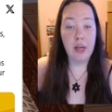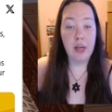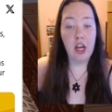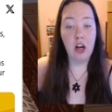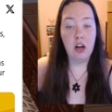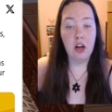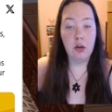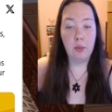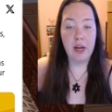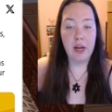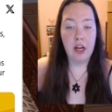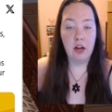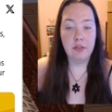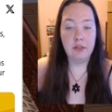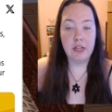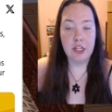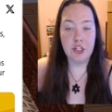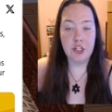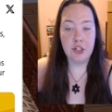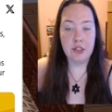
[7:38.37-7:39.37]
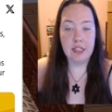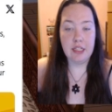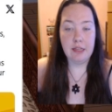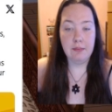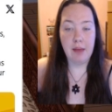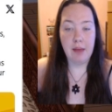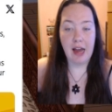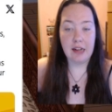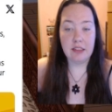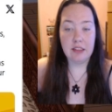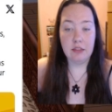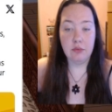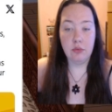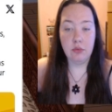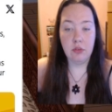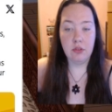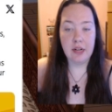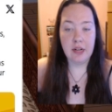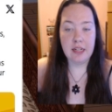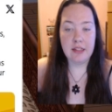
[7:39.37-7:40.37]
are aware of issues impacting
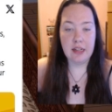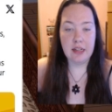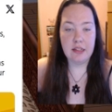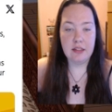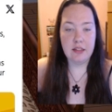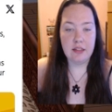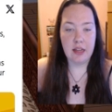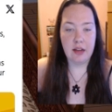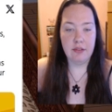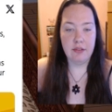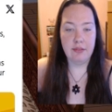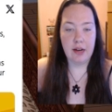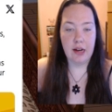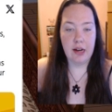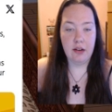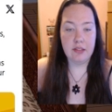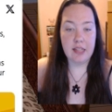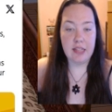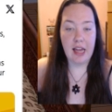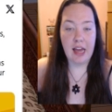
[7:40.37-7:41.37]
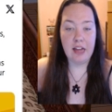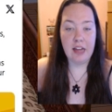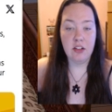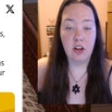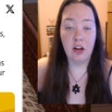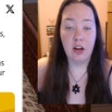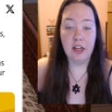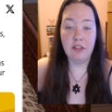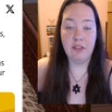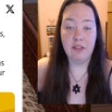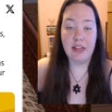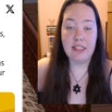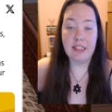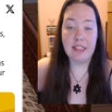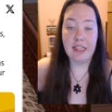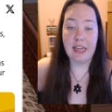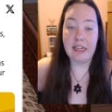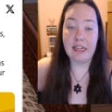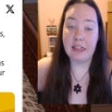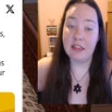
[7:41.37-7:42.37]
For Rent and save files and are
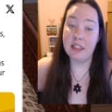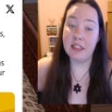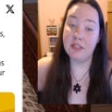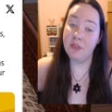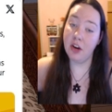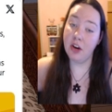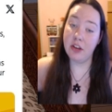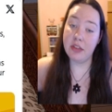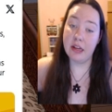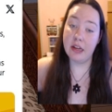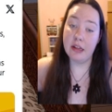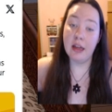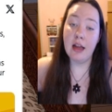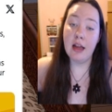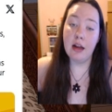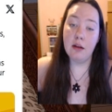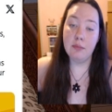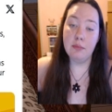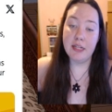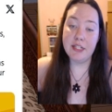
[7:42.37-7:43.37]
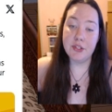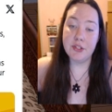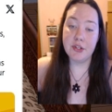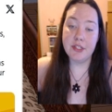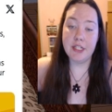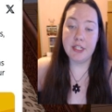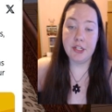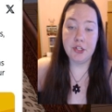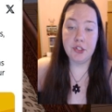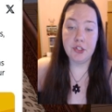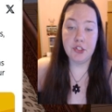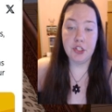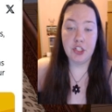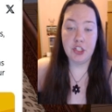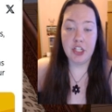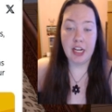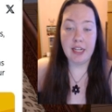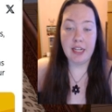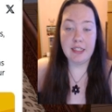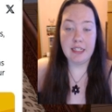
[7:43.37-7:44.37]
investigating this further. Please continue to
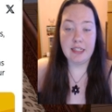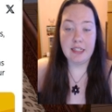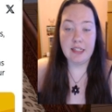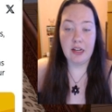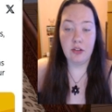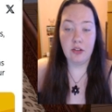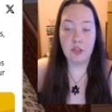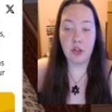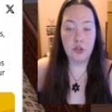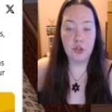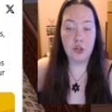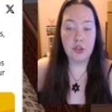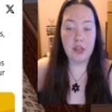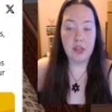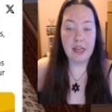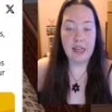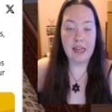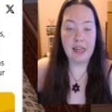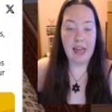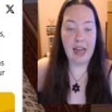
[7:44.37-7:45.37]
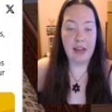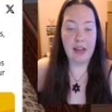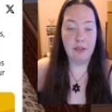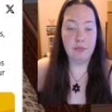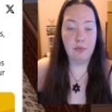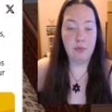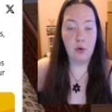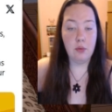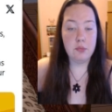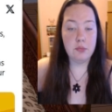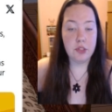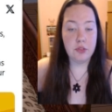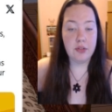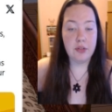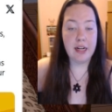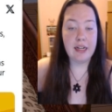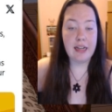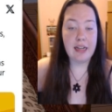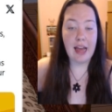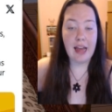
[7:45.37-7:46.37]
share details through the EA forums
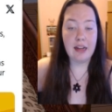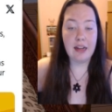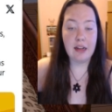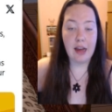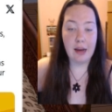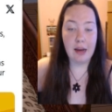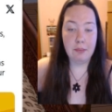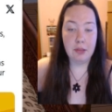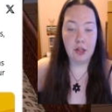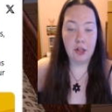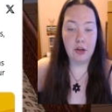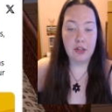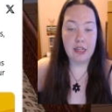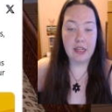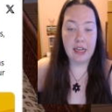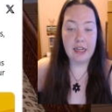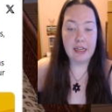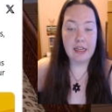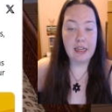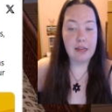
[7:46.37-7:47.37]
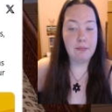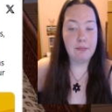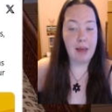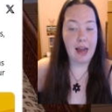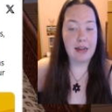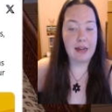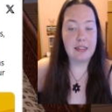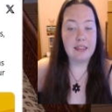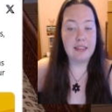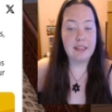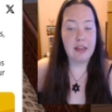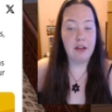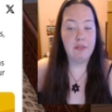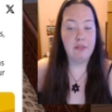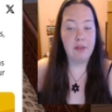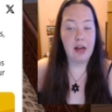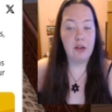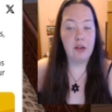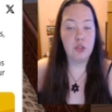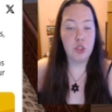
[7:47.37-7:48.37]
thread and upload any impacted
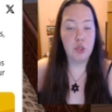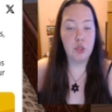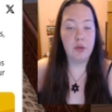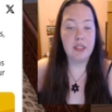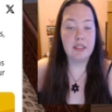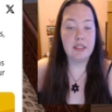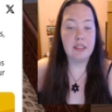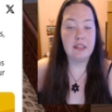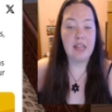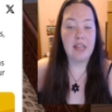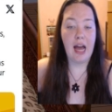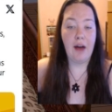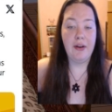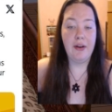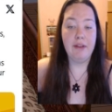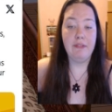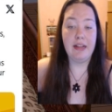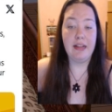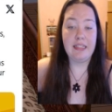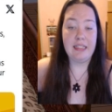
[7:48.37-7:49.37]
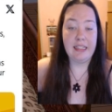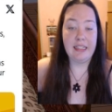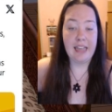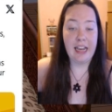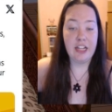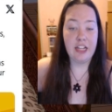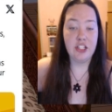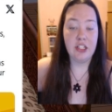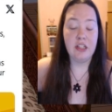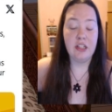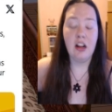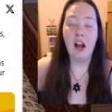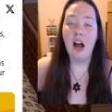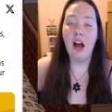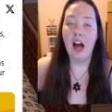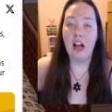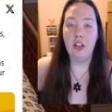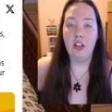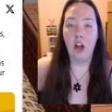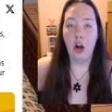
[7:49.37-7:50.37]
save files to assist our investigation,
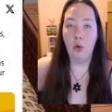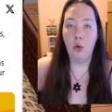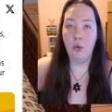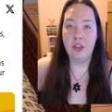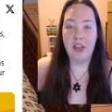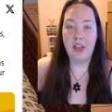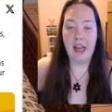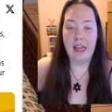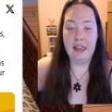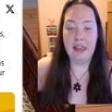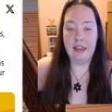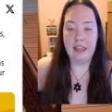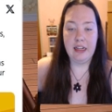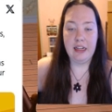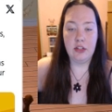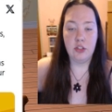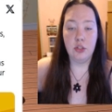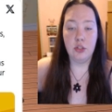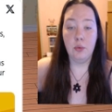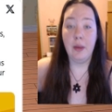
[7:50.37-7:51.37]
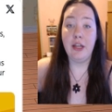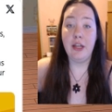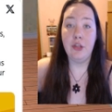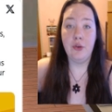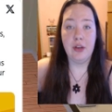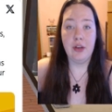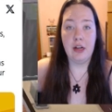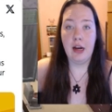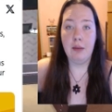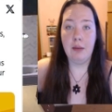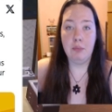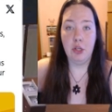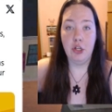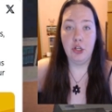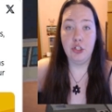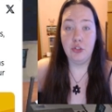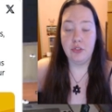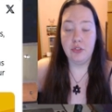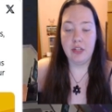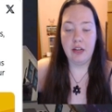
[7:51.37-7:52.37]
along with a link to where you can
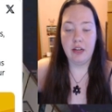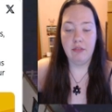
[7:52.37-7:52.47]
upload your save